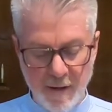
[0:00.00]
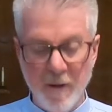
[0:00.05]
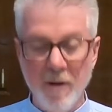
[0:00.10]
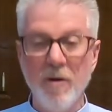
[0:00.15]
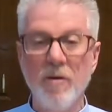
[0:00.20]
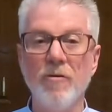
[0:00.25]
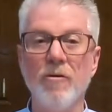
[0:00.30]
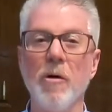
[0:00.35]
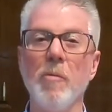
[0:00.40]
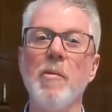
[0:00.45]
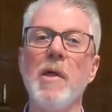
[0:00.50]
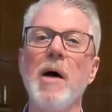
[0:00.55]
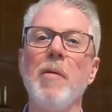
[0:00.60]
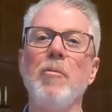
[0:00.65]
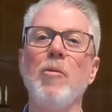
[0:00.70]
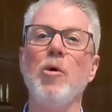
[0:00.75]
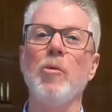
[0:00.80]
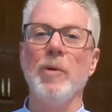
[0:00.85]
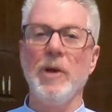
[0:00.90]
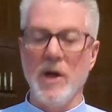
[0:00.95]
From that
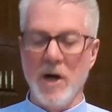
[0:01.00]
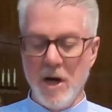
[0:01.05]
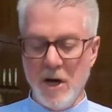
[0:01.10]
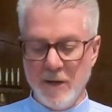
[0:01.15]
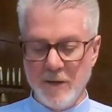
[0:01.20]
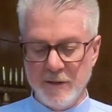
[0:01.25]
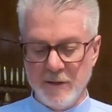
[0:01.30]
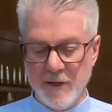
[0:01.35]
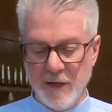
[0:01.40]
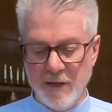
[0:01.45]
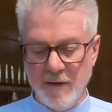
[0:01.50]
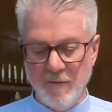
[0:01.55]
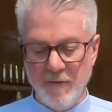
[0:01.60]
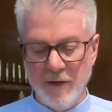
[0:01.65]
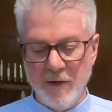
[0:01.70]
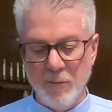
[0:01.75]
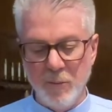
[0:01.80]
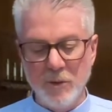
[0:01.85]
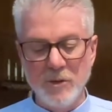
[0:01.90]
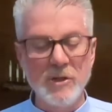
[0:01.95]
moment on,
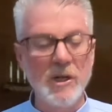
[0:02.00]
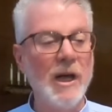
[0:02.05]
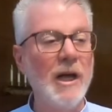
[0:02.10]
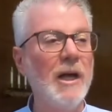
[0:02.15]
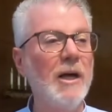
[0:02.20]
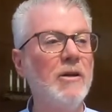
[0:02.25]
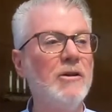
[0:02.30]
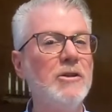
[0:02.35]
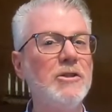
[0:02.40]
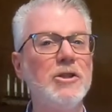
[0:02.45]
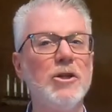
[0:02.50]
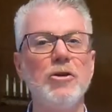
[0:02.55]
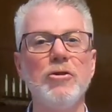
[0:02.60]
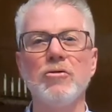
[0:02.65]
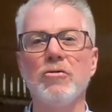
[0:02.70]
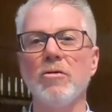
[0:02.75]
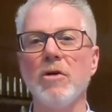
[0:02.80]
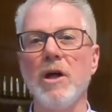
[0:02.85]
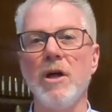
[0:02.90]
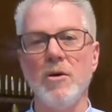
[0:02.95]
David was hailed as a
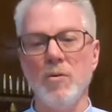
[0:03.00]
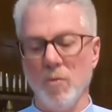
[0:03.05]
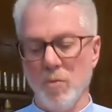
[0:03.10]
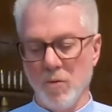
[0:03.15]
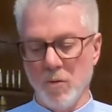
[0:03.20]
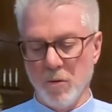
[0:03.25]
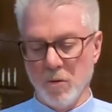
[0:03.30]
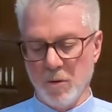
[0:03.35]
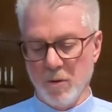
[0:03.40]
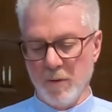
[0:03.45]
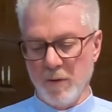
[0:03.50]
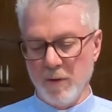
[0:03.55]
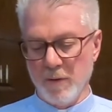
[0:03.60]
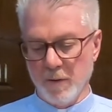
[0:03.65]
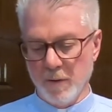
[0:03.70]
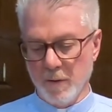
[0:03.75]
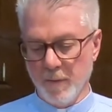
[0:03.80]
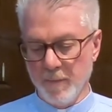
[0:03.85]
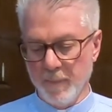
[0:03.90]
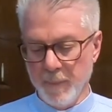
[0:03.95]
great
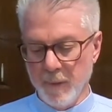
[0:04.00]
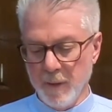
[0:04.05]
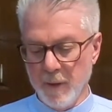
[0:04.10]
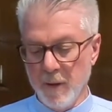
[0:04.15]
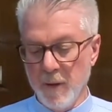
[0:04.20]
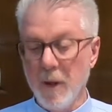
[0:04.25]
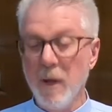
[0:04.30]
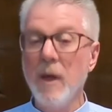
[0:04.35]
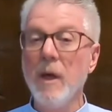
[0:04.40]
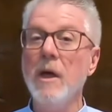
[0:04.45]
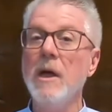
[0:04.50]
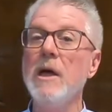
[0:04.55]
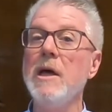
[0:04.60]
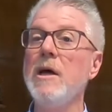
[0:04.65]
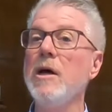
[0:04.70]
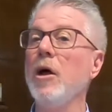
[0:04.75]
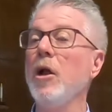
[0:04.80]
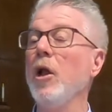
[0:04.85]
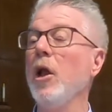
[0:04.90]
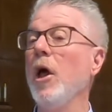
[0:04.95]
warrior.
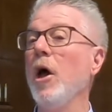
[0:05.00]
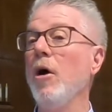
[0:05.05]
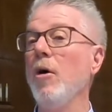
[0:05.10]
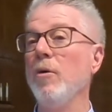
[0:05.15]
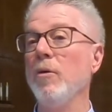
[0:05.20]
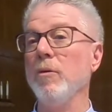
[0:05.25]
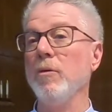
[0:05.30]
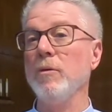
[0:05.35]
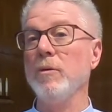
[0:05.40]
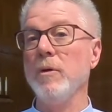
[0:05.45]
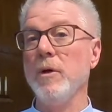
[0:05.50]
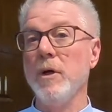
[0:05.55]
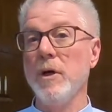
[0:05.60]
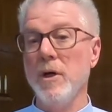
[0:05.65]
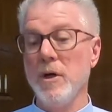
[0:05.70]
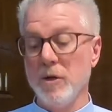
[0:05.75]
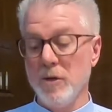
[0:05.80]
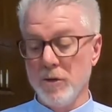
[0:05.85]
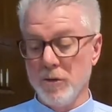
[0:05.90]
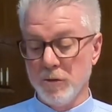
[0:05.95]
He alone
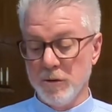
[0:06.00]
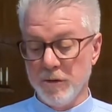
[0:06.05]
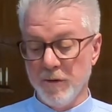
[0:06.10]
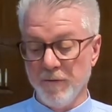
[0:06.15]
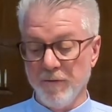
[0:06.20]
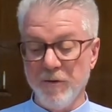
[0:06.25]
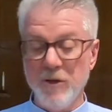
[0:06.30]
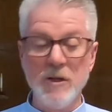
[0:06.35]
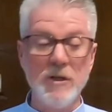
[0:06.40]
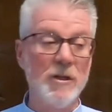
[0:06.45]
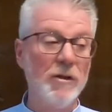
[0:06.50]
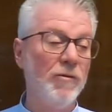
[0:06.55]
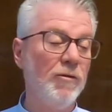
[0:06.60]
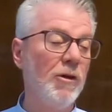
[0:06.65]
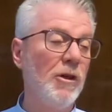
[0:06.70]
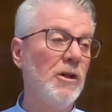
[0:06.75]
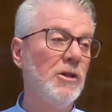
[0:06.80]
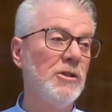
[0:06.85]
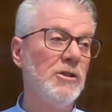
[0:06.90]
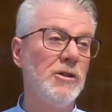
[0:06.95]
could defeat the
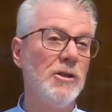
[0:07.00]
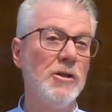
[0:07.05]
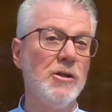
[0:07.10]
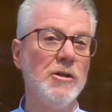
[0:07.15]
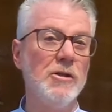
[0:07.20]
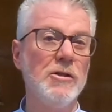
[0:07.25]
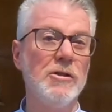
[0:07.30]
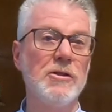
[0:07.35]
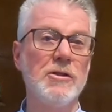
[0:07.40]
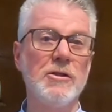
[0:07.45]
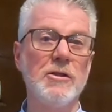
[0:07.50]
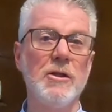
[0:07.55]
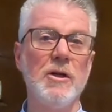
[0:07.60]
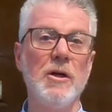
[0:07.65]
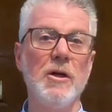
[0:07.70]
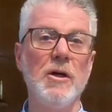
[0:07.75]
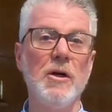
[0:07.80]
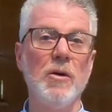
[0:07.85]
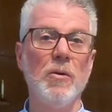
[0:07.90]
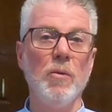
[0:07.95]
Philistines
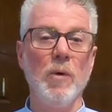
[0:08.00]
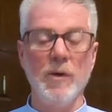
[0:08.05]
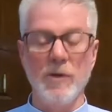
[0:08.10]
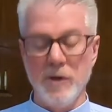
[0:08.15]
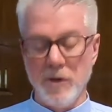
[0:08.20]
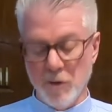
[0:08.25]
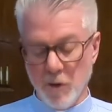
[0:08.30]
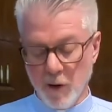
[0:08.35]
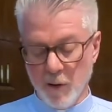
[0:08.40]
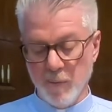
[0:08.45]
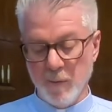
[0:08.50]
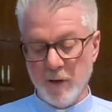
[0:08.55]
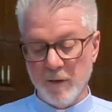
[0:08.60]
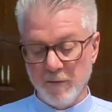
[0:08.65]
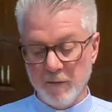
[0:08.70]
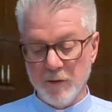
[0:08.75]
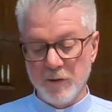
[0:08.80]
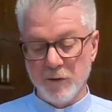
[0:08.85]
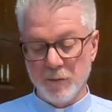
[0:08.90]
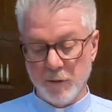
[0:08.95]
when the army
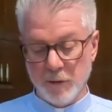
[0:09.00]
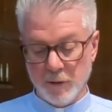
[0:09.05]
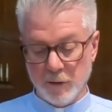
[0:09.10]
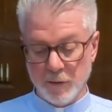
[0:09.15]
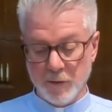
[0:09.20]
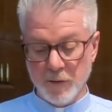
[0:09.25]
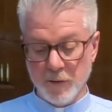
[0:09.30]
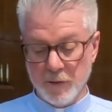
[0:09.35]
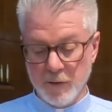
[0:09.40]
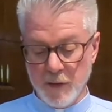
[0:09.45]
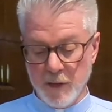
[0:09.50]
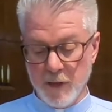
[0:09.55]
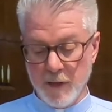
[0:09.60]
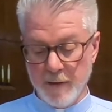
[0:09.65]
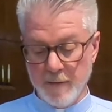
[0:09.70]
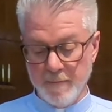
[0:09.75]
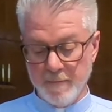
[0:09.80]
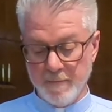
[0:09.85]
of Israel could not.